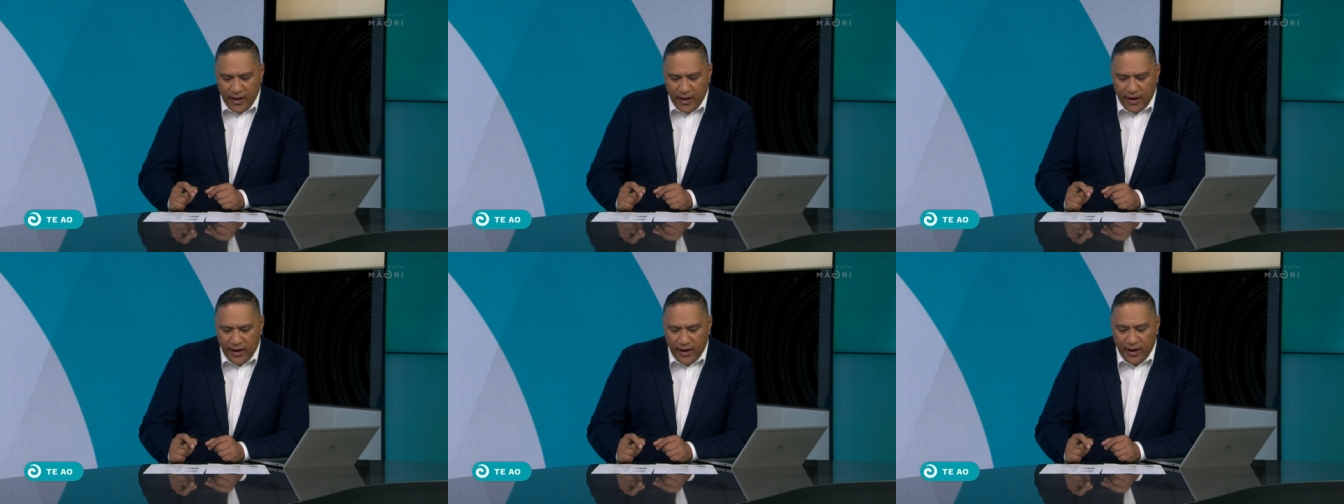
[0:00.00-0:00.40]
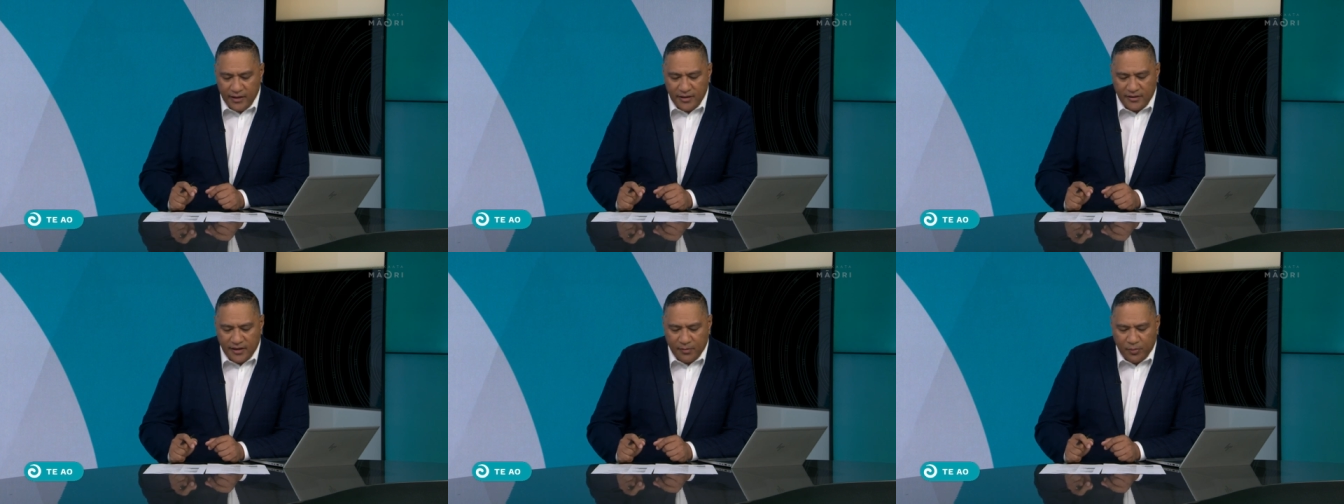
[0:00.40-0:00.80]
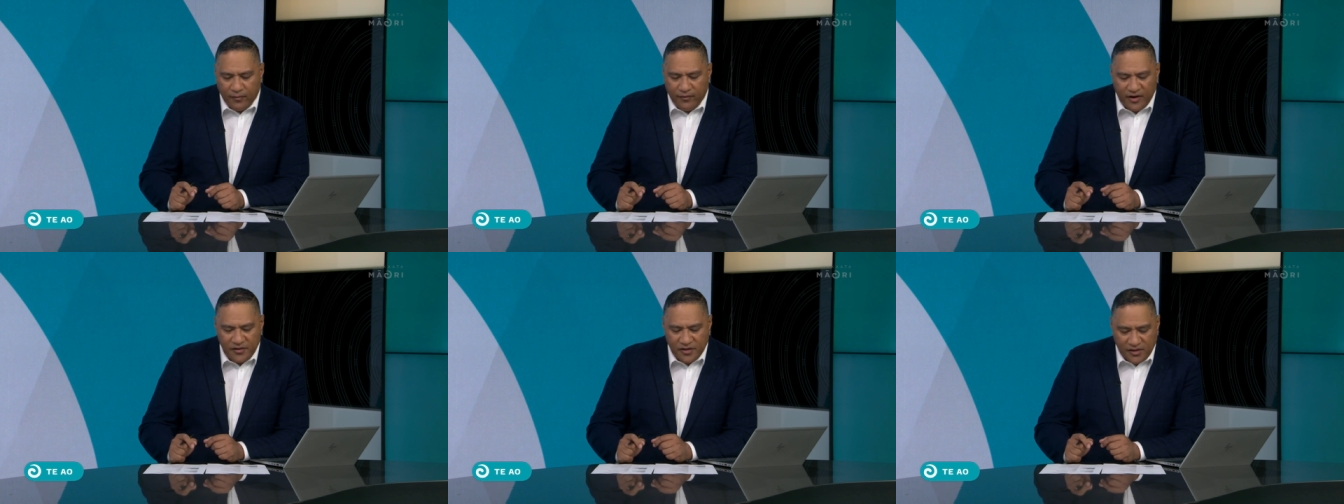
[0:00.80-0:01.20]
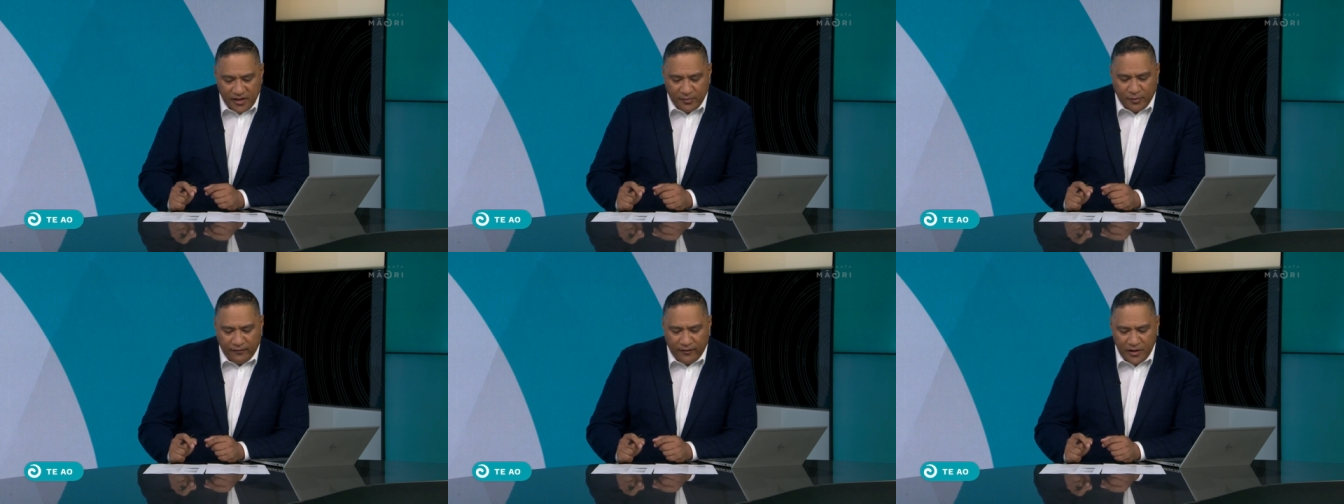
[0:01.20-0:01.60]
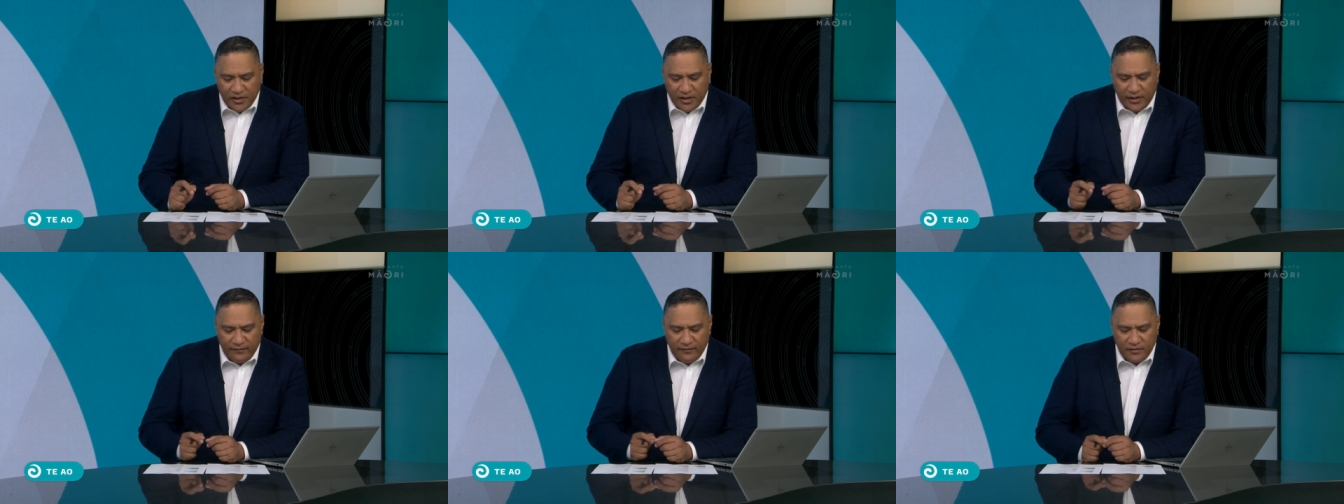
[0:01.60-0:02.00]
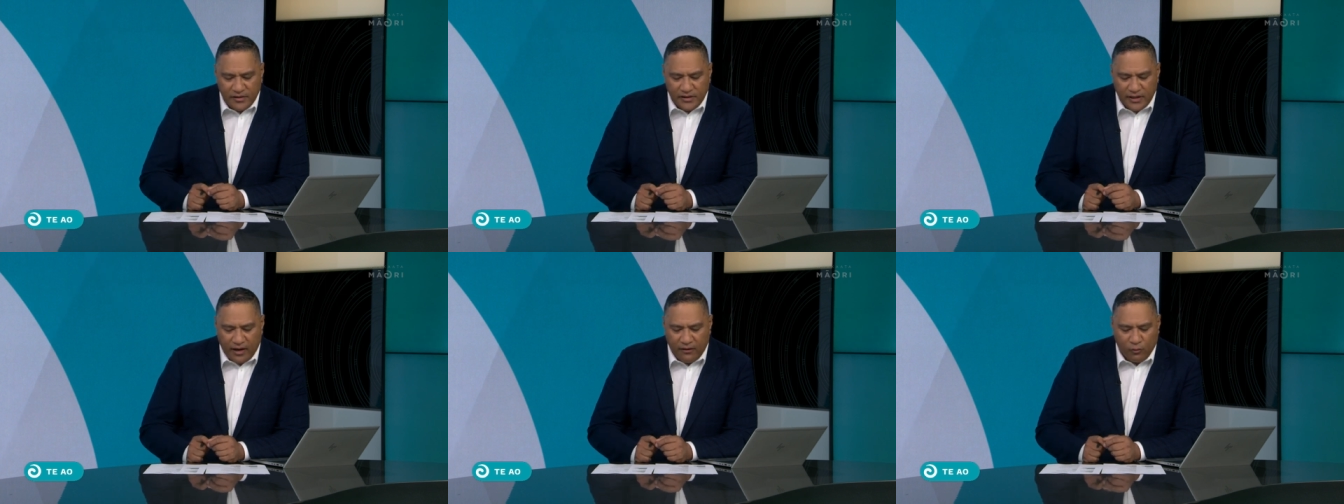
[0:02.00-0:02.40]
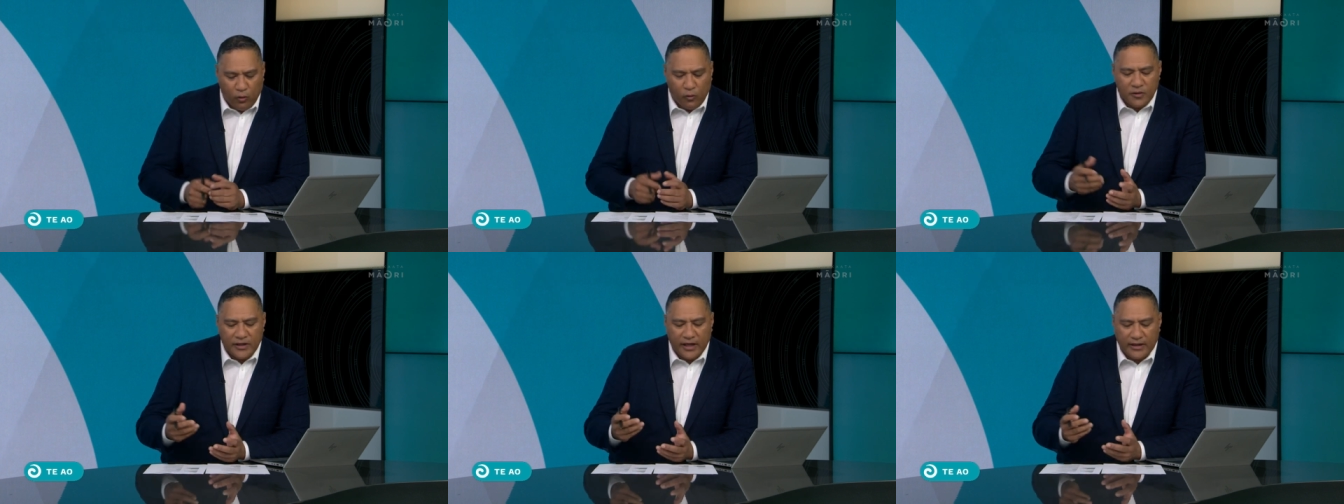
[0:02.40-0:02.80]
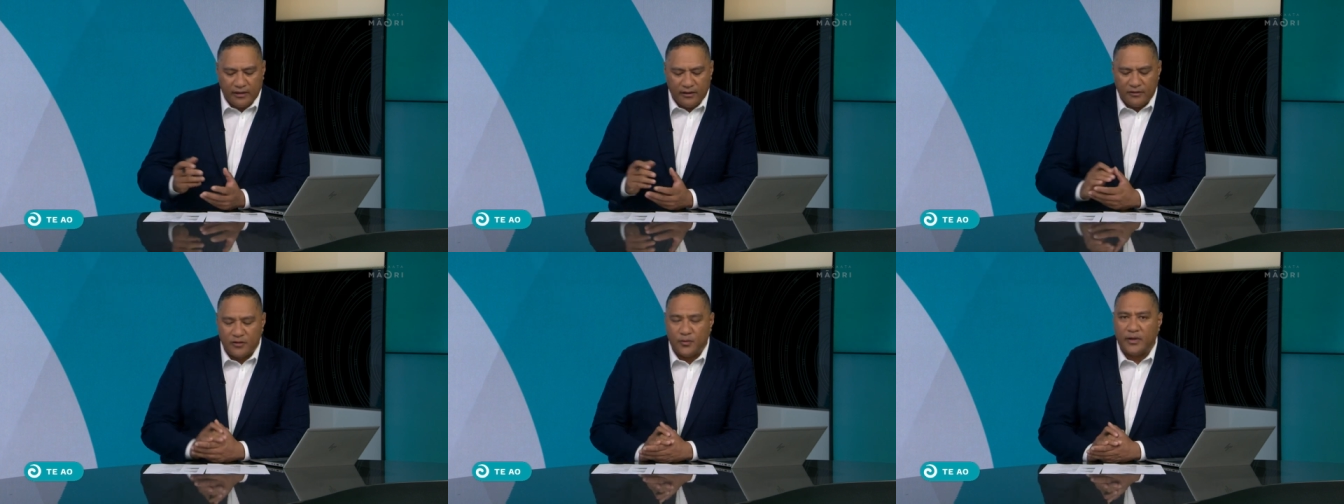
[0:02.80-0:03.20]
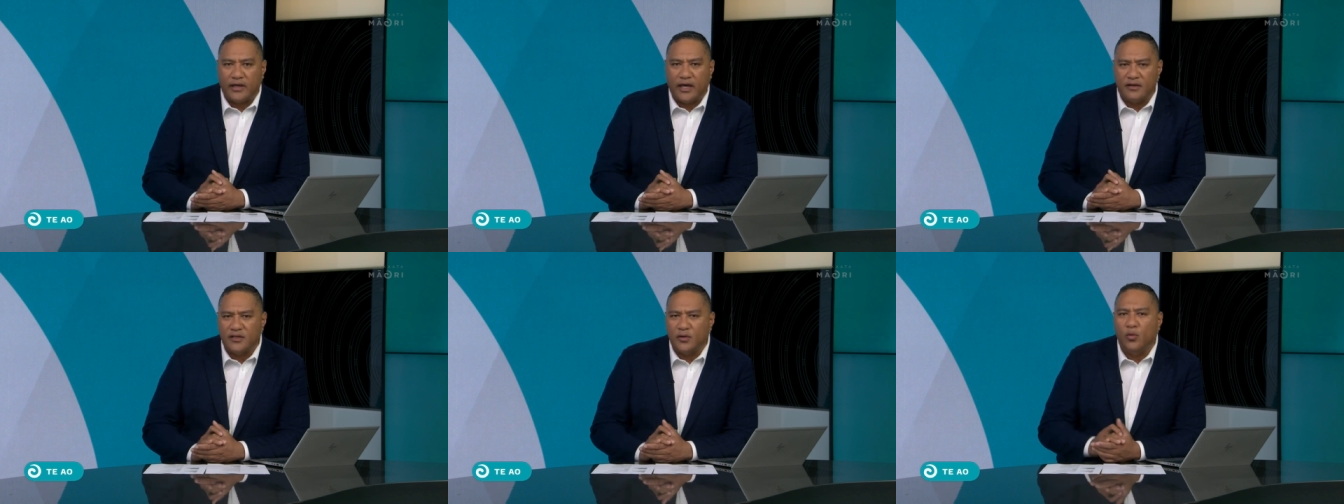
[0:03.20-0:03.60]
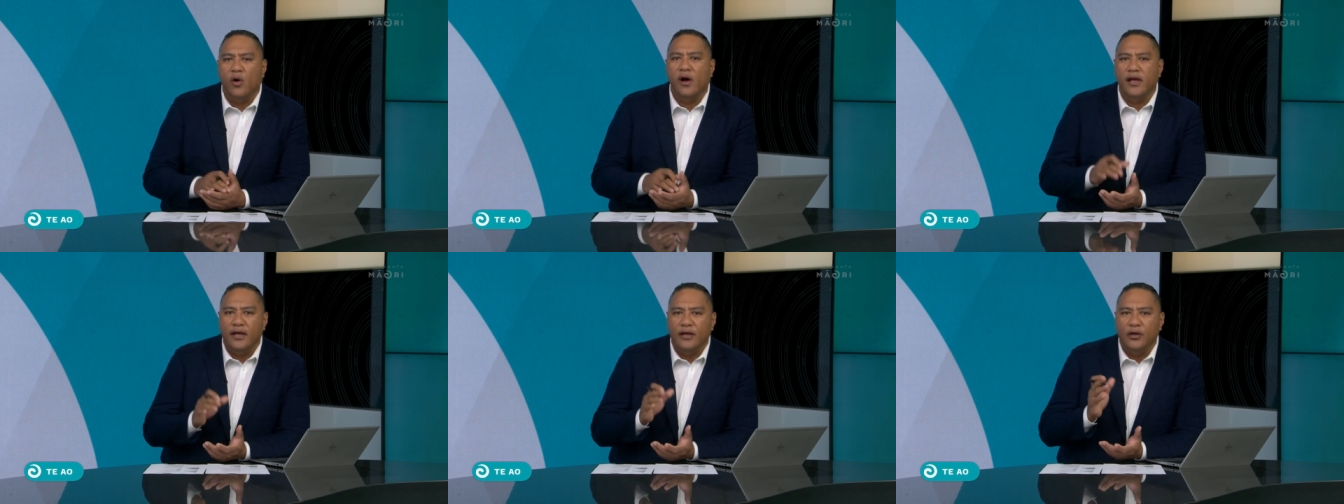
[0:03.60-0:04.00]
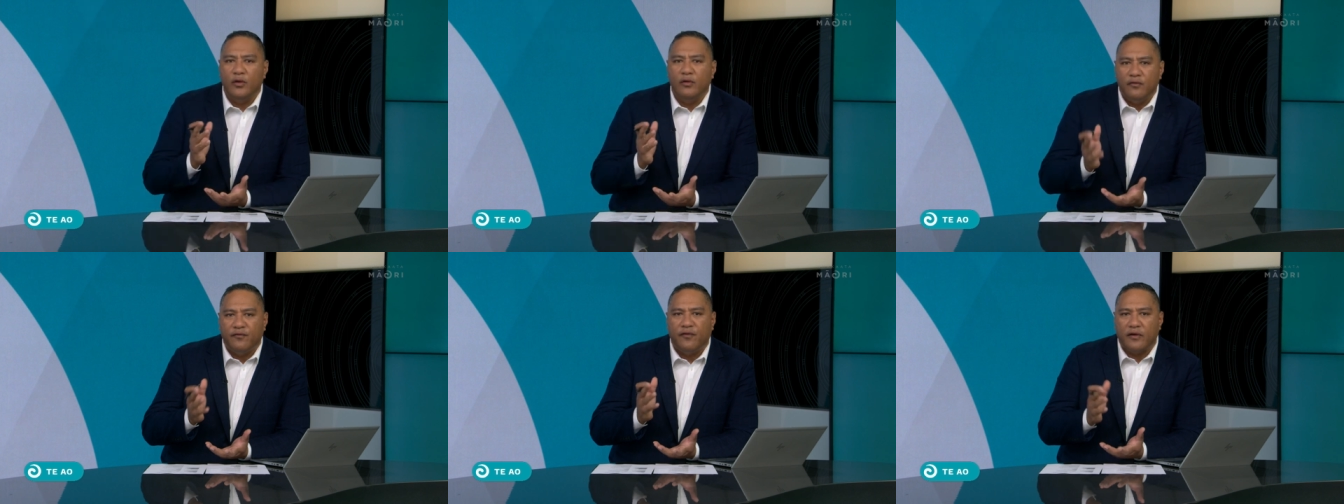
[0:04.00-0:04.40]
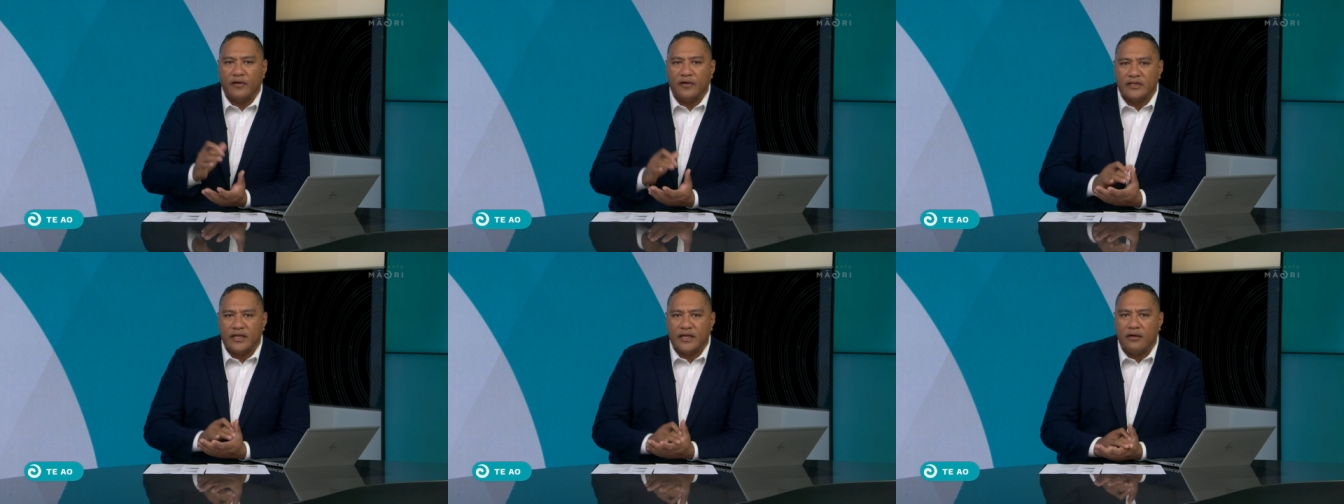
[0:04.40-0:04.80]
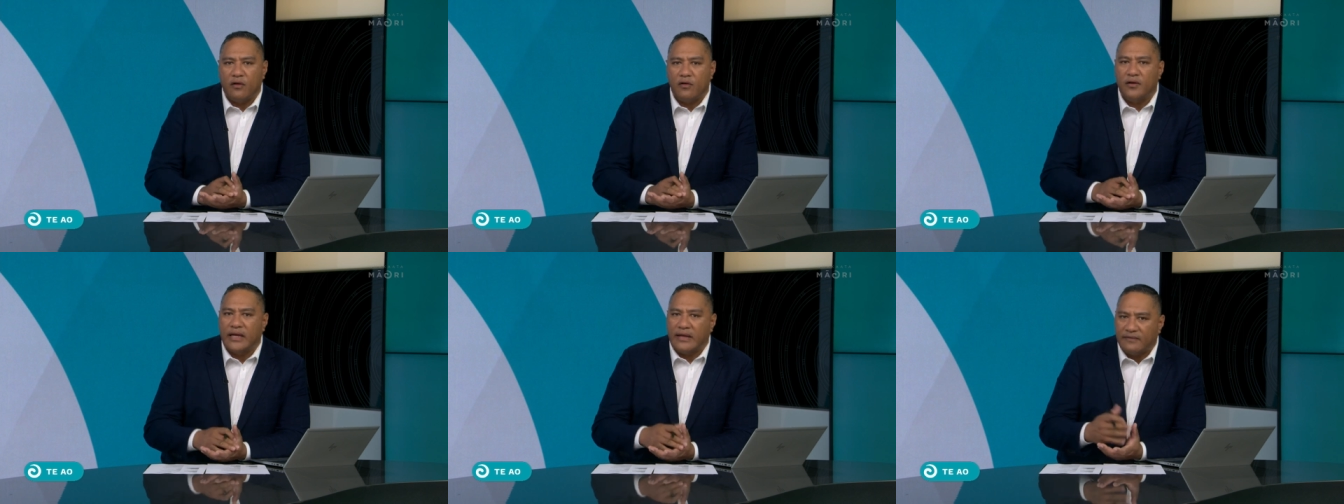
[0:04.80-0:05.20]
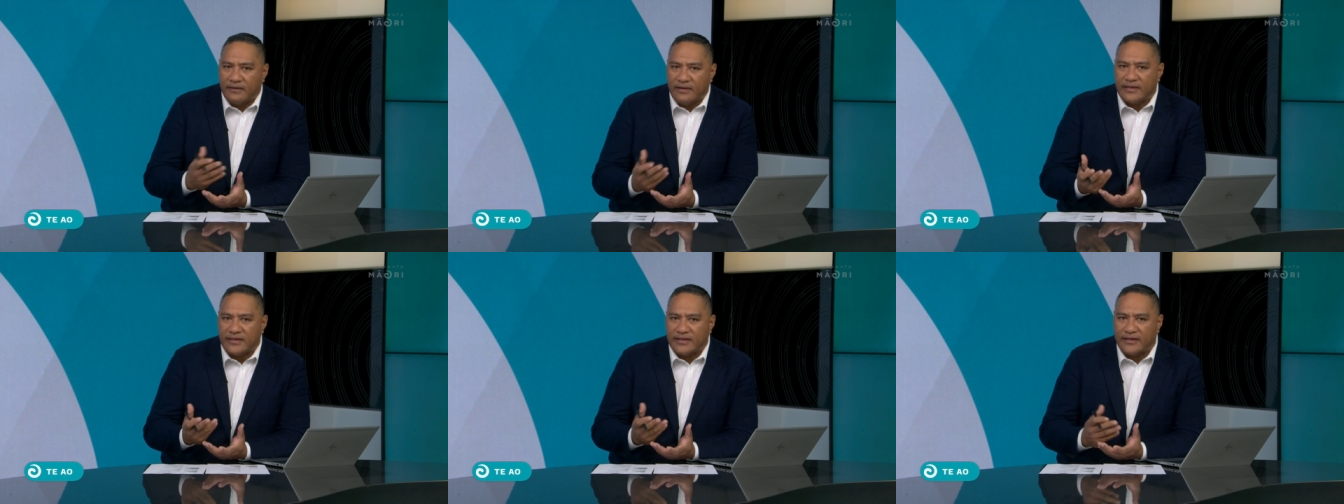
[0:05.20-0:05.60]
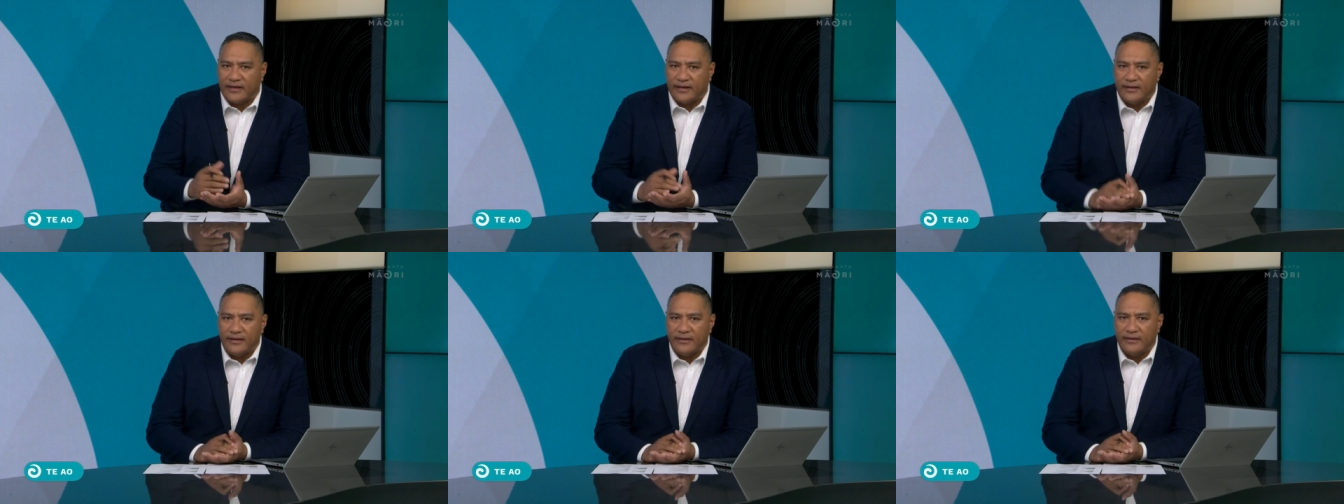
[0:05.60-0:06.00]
and, and depriva deprivation levels are all taken into account. So why are you focusing on ethnicity?